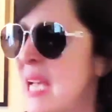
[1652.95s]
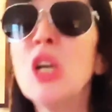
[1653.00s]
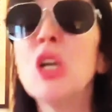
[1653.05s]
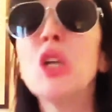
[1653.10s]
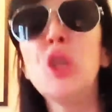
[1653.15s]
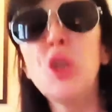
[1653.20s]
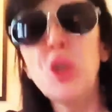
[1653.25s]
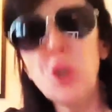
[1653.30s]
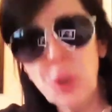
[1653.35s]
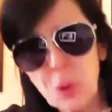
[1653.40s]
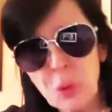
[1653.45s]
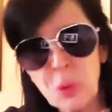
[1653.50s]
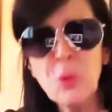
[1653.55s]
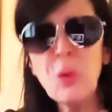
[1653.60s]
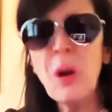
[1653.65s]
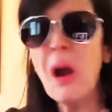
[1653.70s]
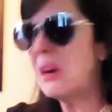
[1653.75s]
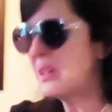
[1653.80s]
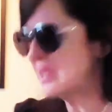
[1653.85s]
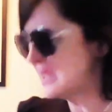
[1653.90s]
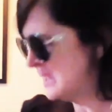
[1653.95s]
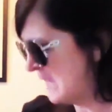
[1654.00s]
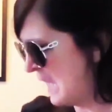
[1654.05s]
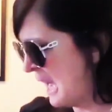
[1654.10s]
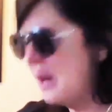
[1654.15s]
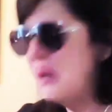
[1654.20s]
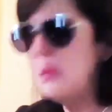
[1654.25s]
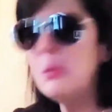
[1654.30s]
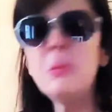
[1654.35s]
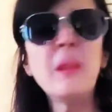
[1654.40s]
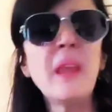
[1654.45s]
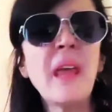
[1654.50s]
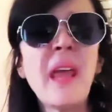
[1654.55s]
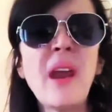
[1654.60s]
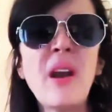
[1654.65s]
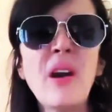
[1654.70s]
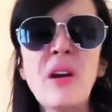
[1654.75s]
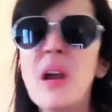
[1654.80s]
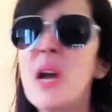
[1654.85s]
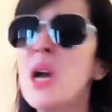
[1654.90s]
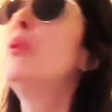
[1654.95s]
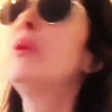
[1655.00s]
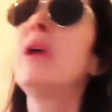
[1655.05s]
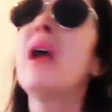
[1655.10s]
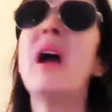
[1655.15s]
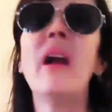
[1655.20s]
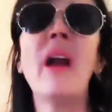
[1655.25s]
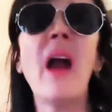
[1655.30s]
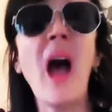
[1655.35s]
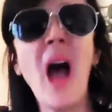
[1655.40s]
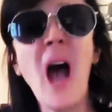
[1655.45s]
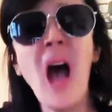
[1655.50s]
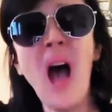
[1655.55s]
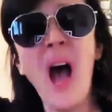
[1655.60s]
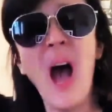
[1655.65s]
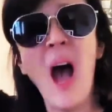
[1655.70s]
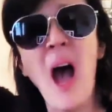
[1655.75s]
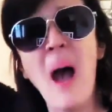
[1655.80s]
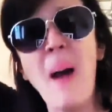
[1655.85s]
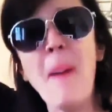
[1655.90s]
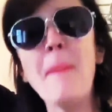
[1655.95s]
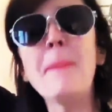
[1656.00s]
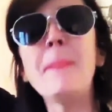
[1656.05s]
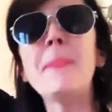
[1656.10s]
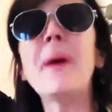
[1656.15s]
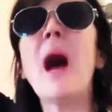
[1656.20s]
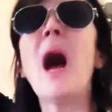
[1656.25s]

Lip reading: You are down there. We are up,